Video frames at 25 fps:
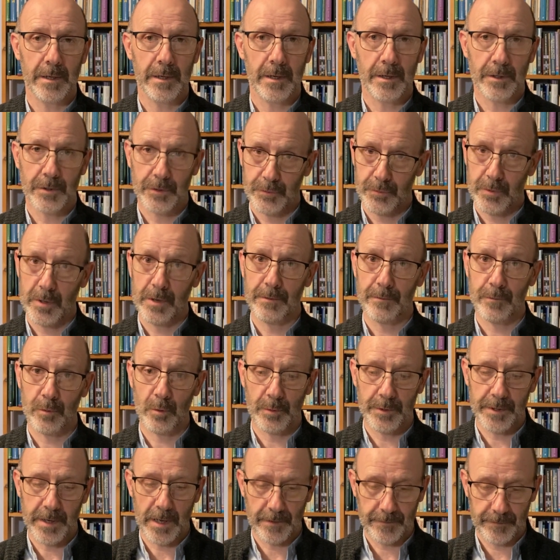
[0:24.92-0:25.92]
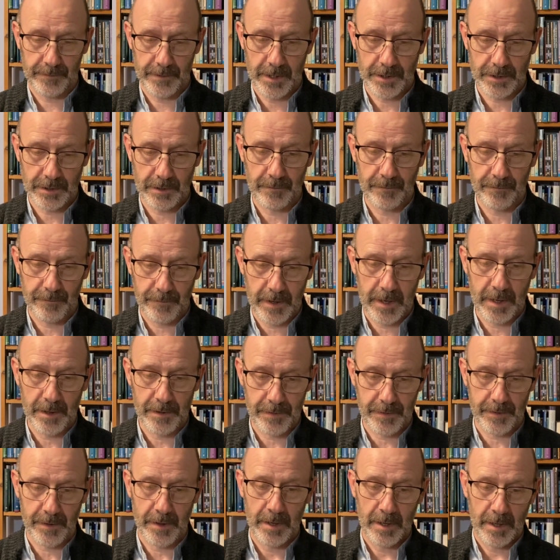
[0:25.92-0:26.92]
Straightforward definition.
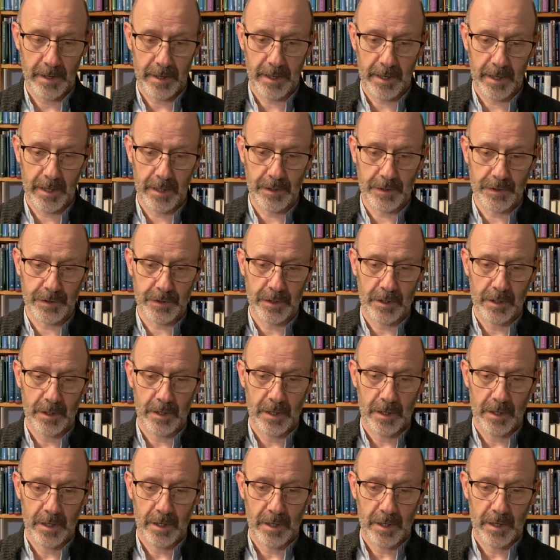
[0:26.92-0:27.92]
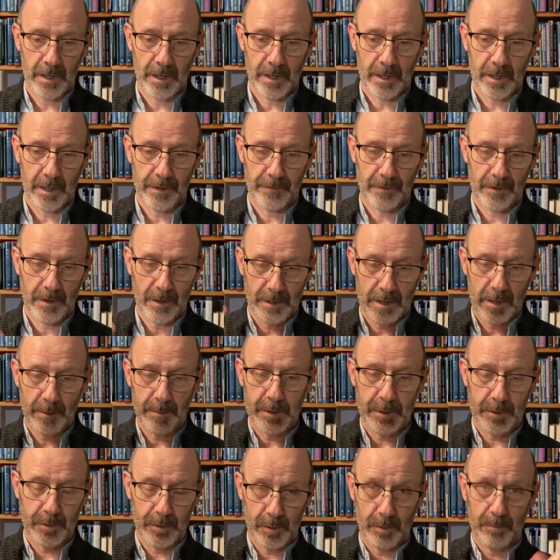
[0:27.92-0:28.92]
Faith is, if, let
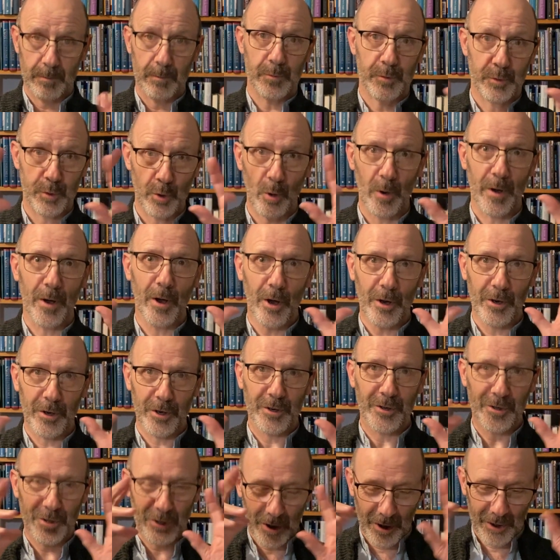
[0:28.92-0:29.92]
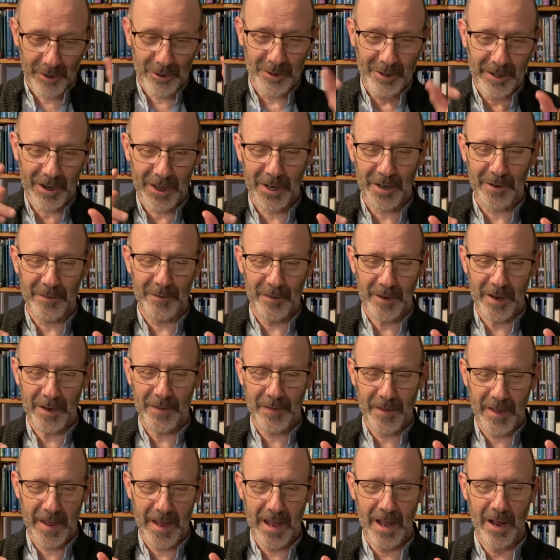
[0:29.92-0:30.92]
me draw it out on, on the kind of in
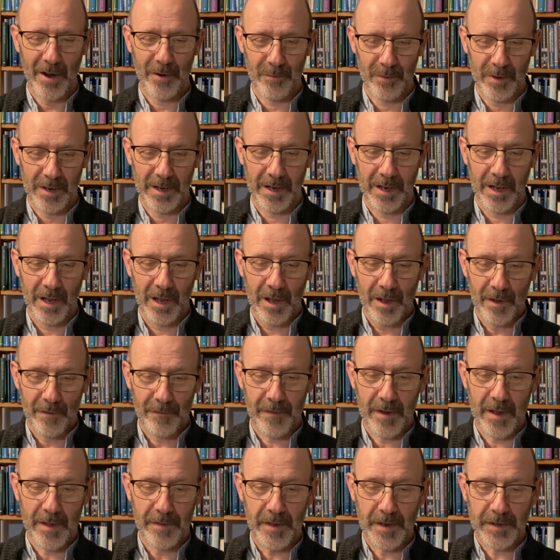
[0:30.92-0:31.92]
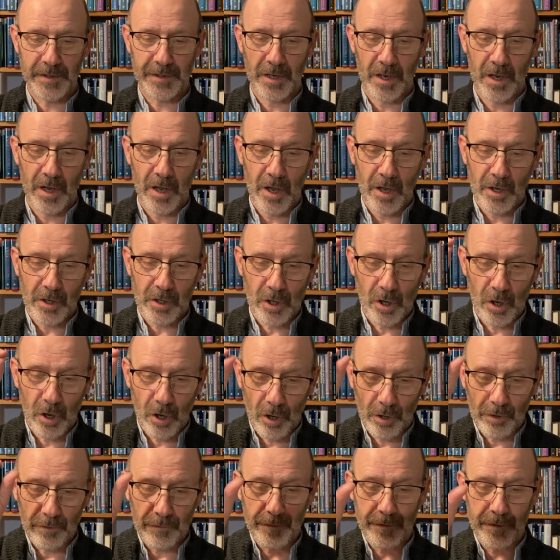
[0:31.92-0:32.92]
the air, really. Faith is
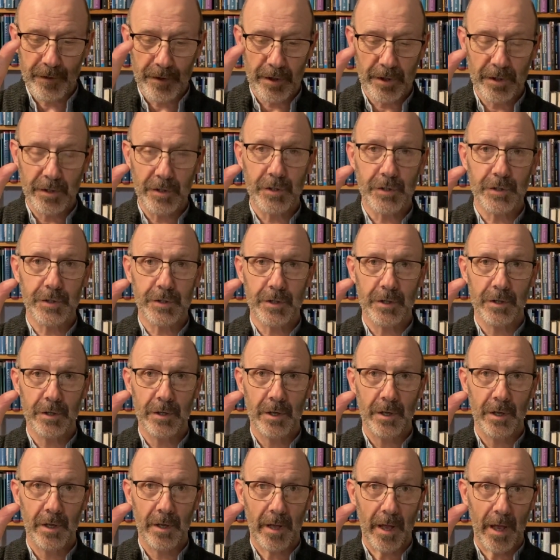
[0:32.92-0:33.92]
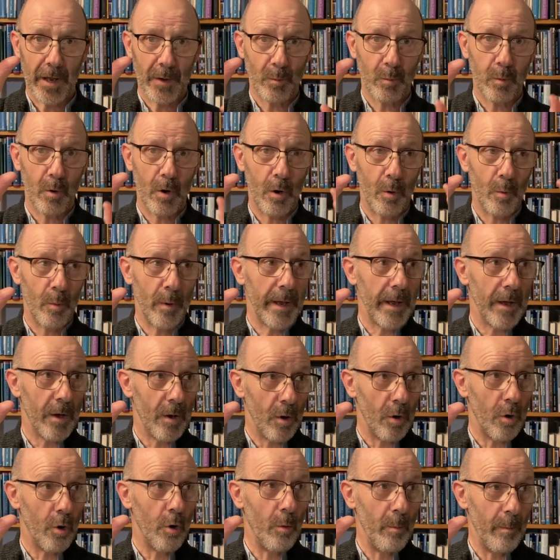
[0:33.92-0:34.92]
confidence in what we
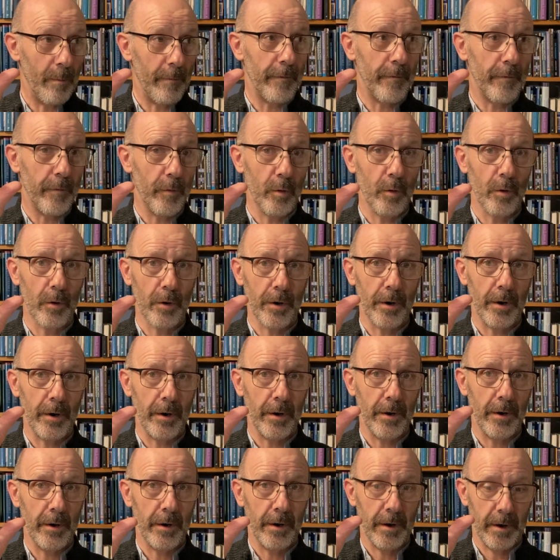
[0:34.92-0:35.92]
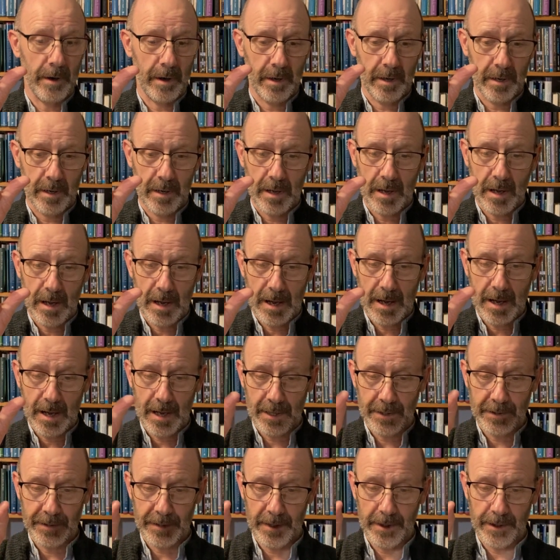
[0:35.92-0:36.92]
hope for,
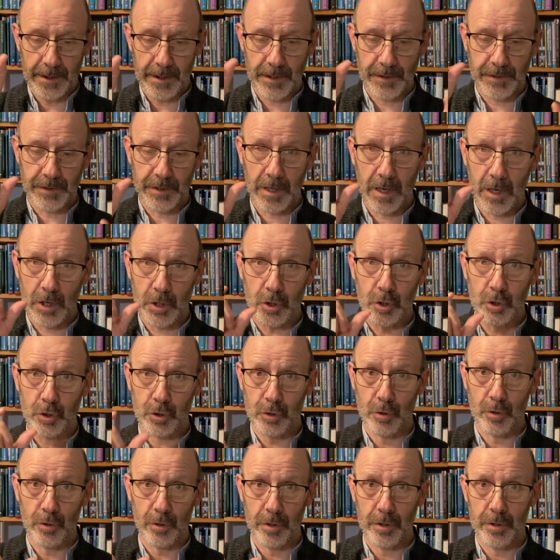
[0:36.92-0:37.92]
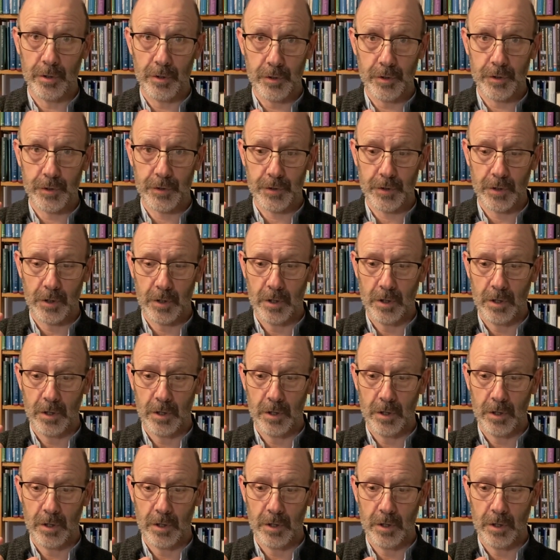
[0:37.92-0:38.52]
and it is assurance